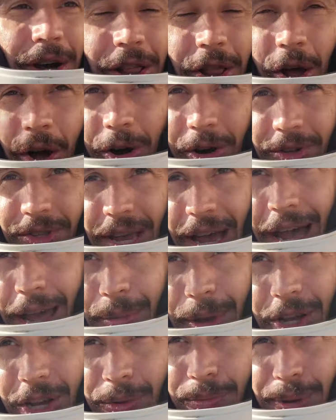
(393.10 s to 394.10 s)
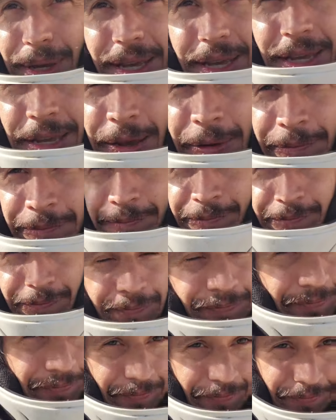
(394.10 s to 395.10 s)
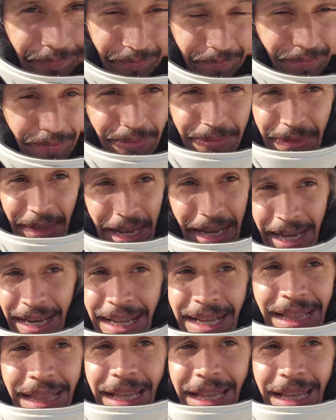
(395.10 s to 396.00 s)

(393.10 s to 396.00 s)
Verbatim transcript: a long time. It could be, any